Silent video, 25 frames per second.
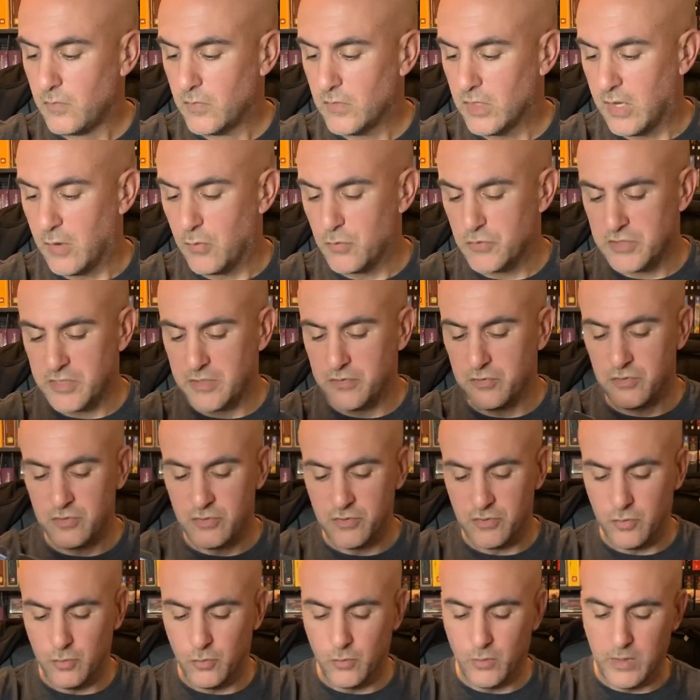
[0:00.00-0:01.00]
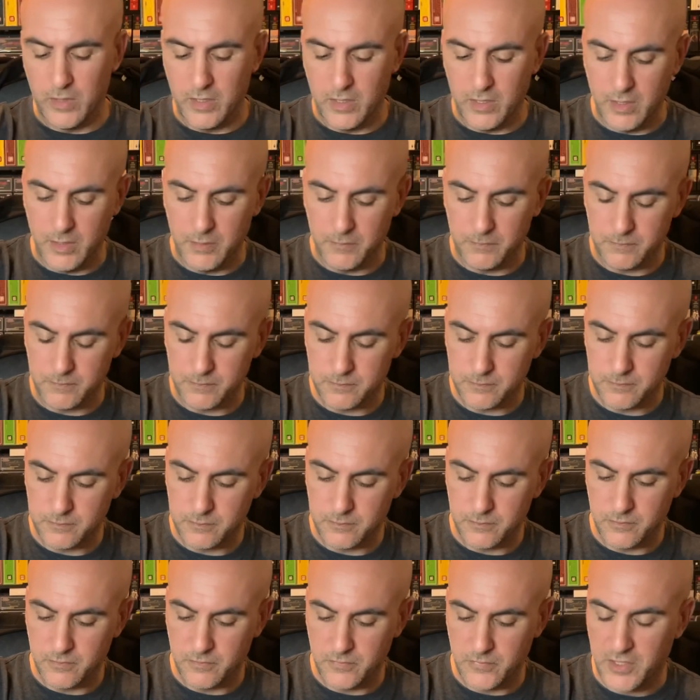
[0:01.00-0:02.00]
I was into,
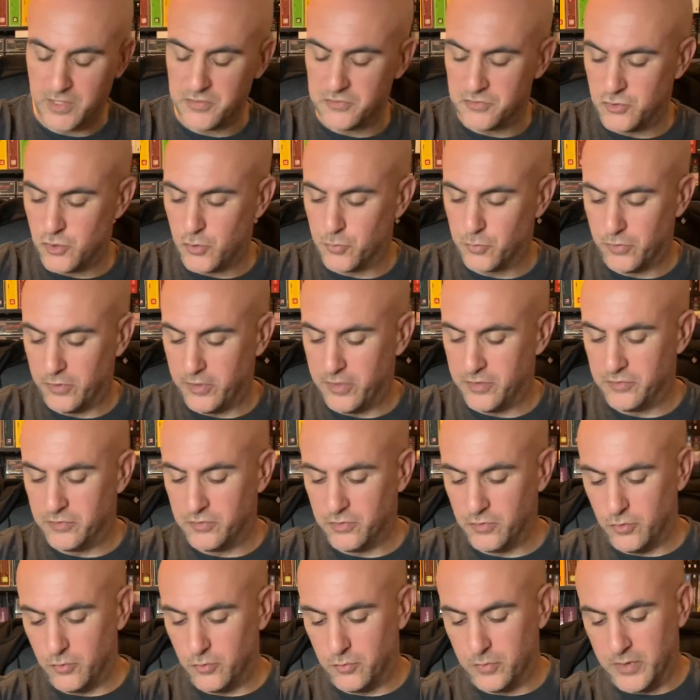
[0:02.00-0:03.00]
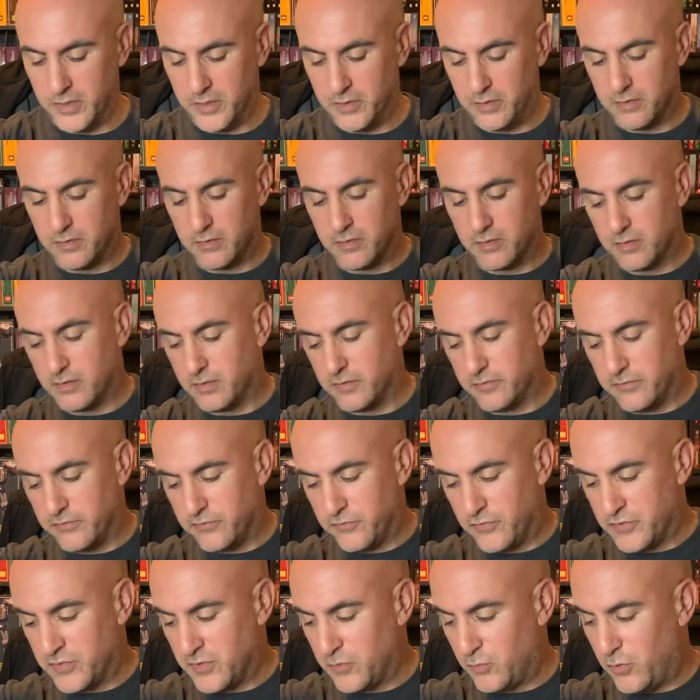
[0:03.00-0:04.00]
not super into, but
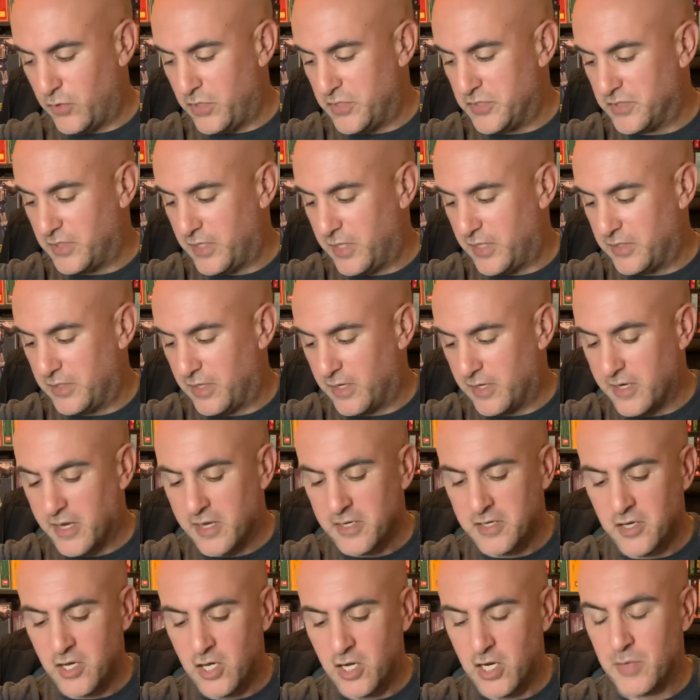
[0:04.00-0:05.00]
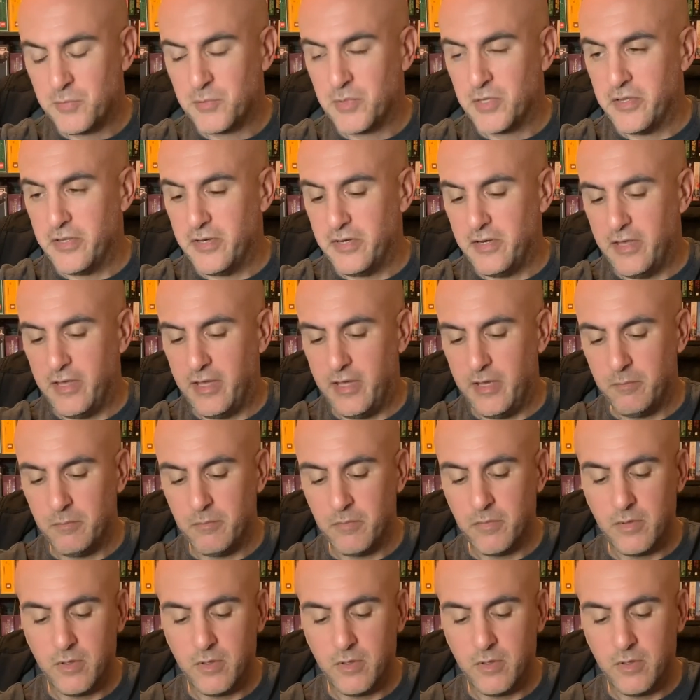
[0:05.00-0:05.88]
for some reason I got caught up on the name.